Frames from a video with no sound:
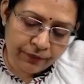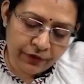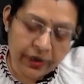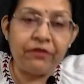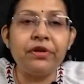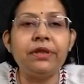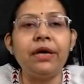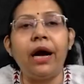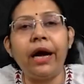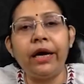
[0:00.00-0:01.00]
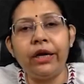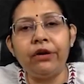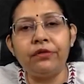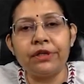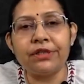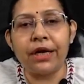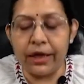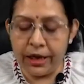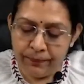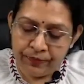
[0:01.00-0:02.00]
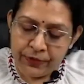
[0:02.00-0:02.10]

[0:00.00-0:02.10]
we are having the ID of the study,